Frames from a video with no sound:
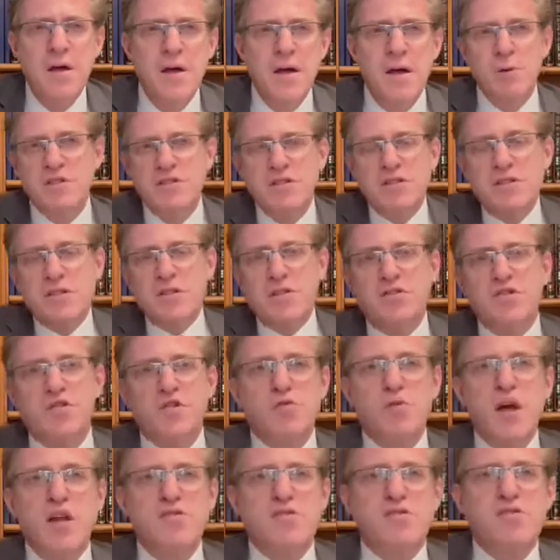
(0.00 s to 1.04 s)
which is a little
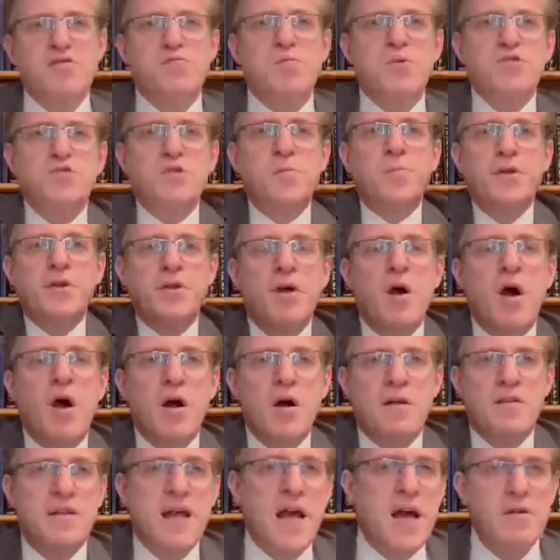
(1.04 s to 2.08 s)
strange because once you put the
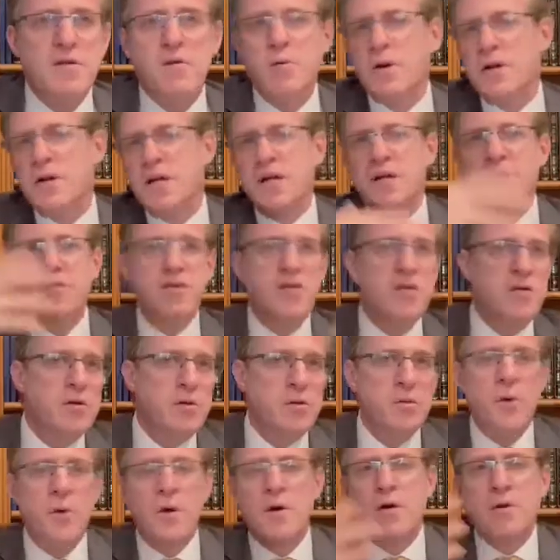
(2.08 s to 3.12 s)
ark down, you want to get to
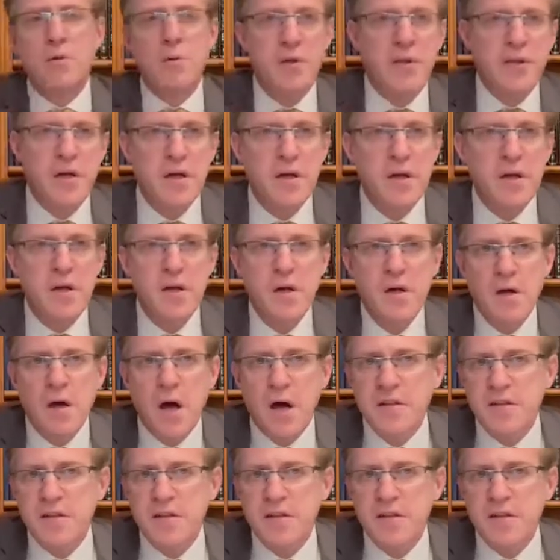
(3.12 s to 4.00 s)
work with it on